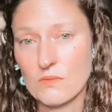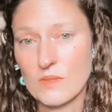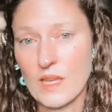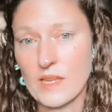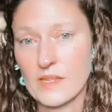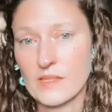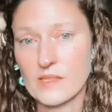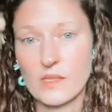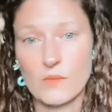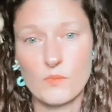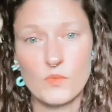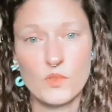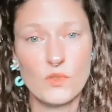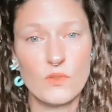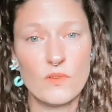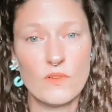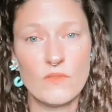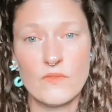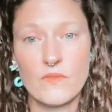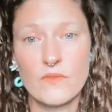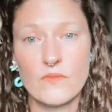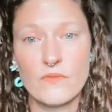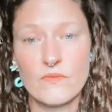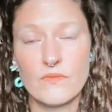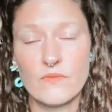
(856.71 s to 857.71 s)
like some sort
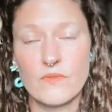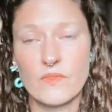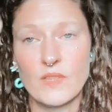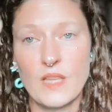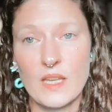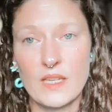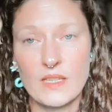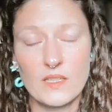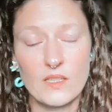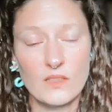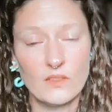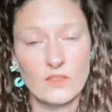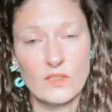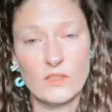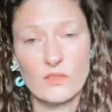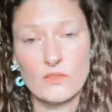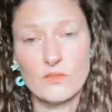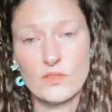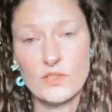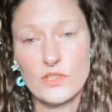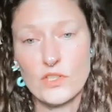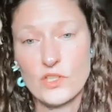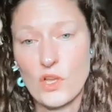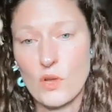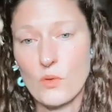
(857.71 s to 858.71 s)
of like little
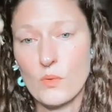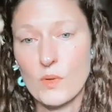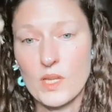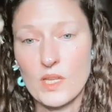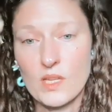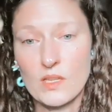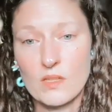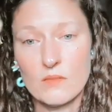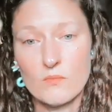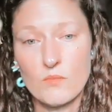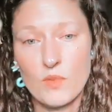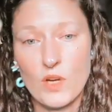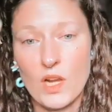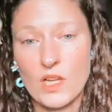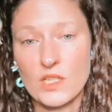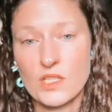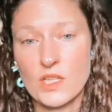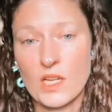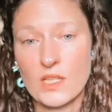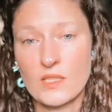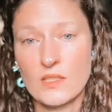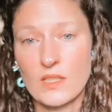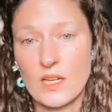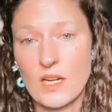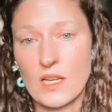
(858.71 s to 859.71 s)
sewing
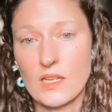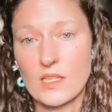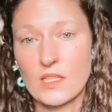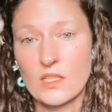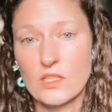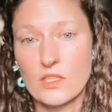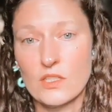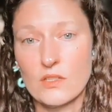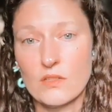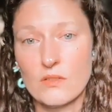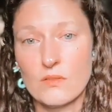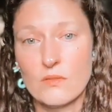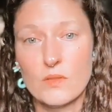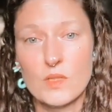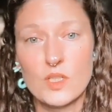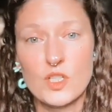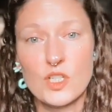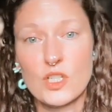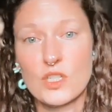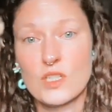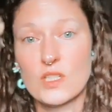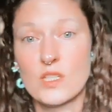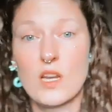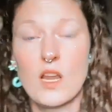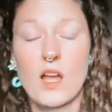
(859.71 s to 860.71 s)
project that I can do and
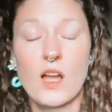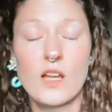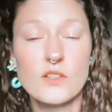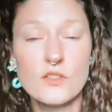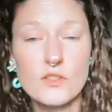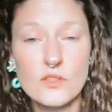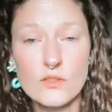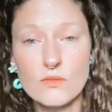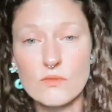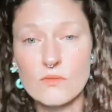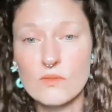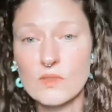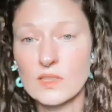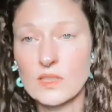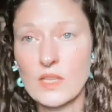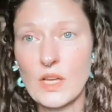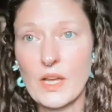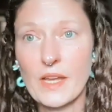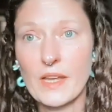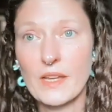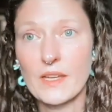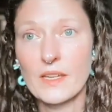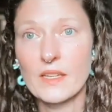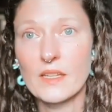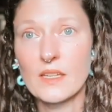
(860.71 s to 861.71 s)
just not do
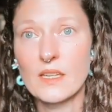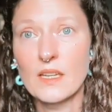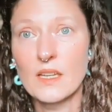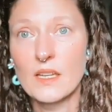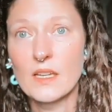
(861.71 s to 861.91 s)
clay?